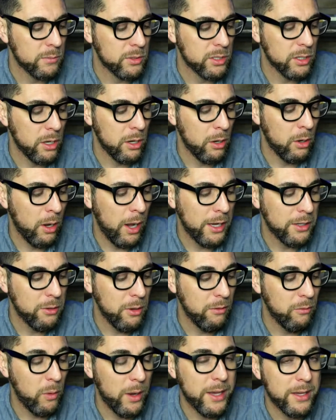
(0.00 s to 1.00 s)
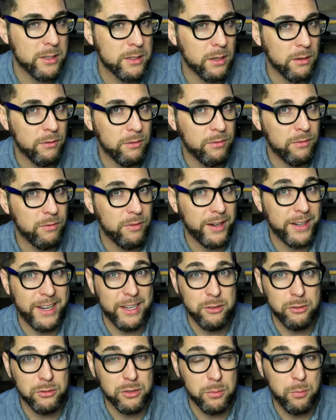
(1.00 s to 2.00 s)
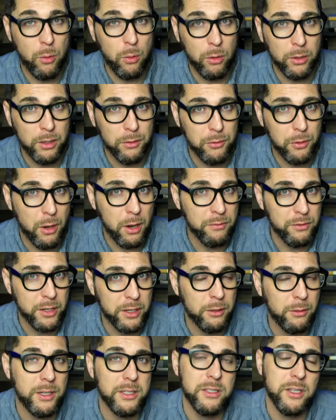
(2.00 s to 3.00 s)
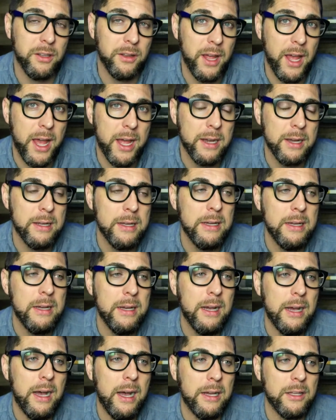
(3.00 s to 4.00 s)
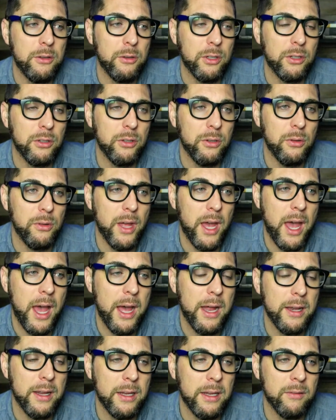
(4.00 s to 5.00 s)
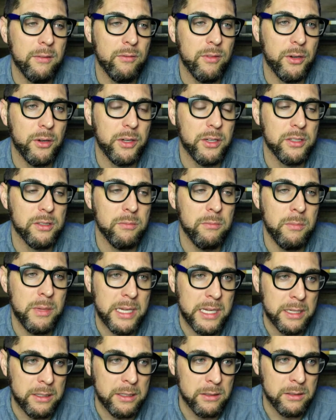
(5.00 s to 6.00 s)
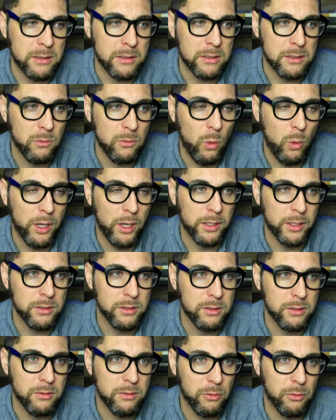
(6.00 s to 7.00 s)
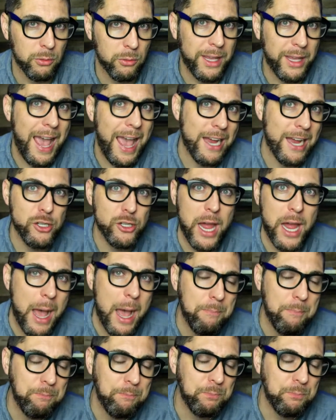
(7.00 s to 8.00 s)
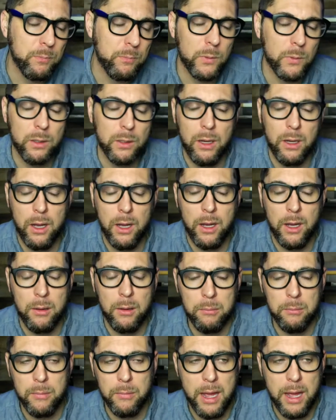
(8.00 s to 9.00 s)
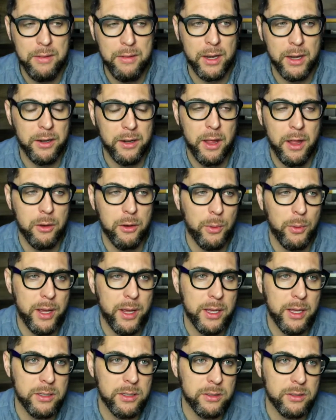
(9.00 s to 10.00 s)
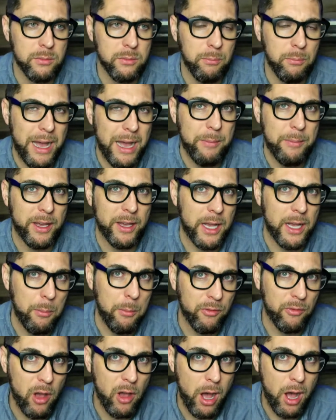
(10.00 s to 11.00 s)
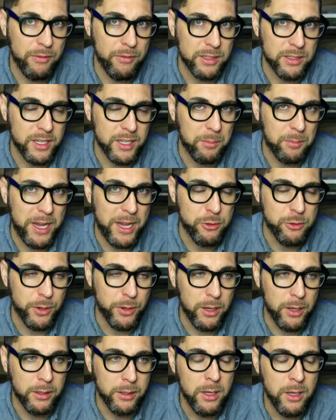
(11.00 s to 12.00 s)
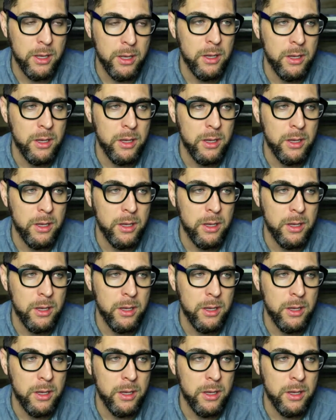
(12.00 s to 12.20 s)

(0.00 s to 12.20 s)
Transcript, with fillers: So I do have ways of financial support. If you're ever interested in that, you can do that in various means. One is through Cash App. And then another way is buy me a cup of coffee. It's like Patreon.